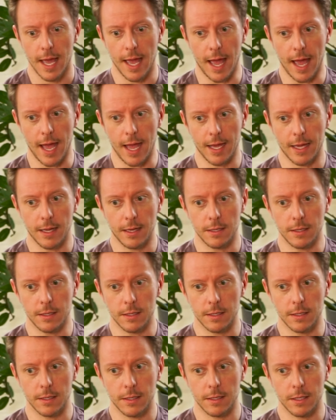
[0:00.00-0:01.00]
and
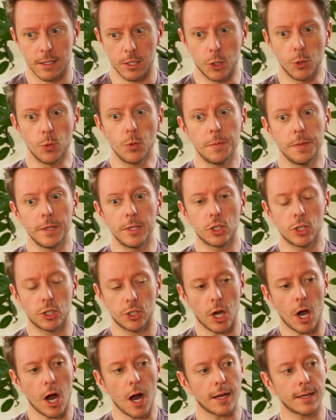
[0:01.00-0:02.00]
you would be
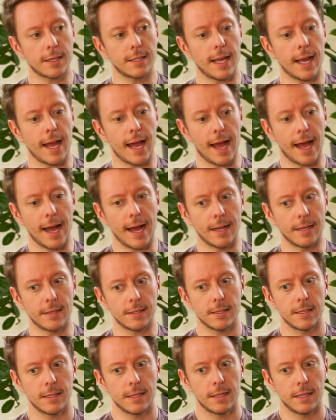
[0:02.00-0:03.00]
shocked at
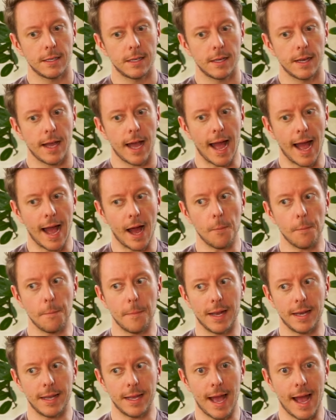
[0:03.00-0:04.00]
how
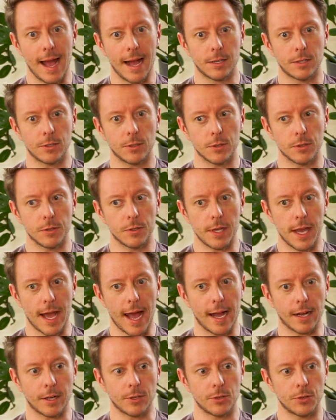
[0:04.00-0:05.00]
many actors
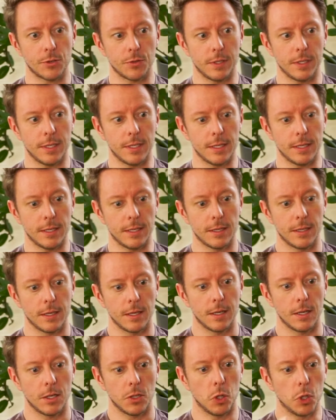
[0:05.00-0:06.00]
actually
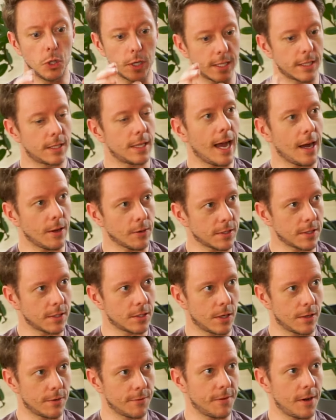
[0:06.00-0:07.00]
look at the house that's
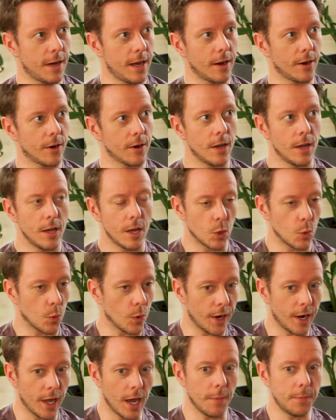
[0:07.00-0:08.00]
on fire,
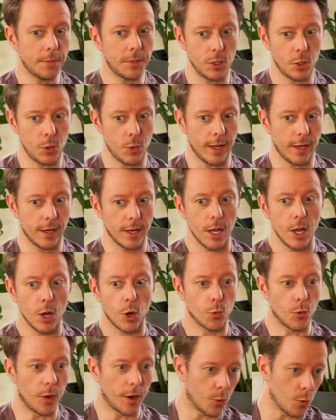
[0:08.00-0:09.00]
run up to it,
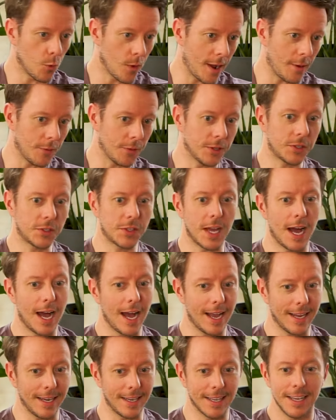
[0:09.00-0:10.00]
run around the
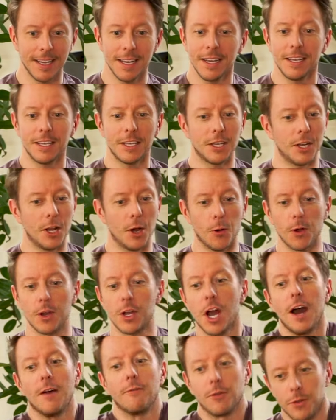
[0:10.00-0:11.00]
side,
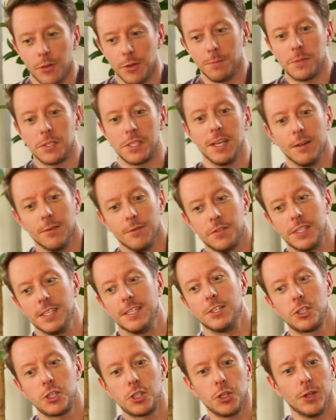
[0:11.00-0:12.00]
cover themselves in
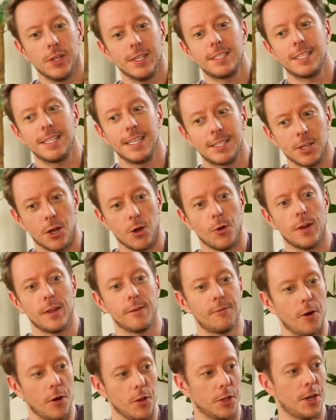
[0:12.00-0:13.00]
soot that's already
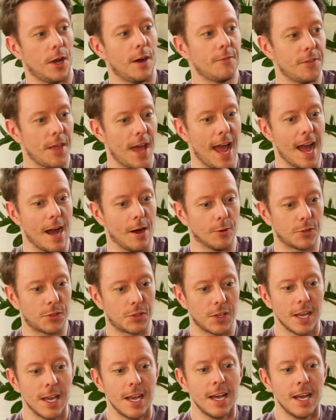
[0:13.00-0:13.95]
fallen off the house,